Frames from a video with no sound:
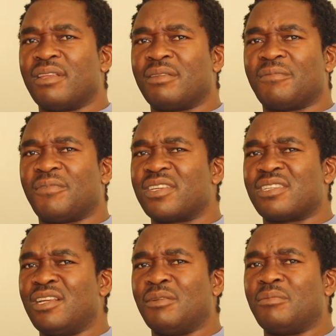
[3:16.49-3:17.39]
the
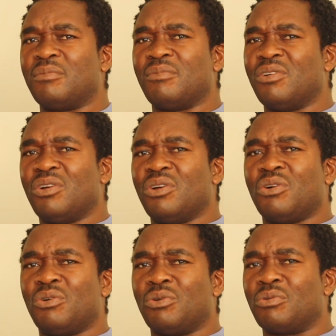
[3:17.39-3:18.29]
first team
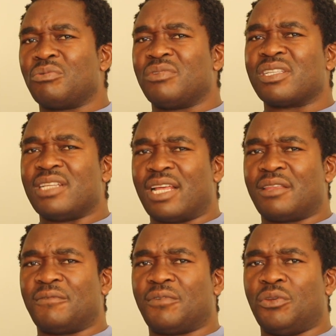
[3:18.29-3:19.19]
or there's
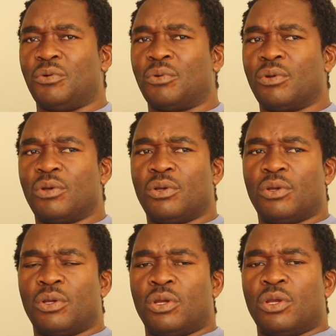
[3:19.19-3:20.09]
nothing for you.
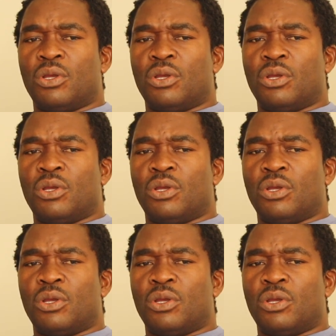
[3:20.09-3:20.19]
Okay.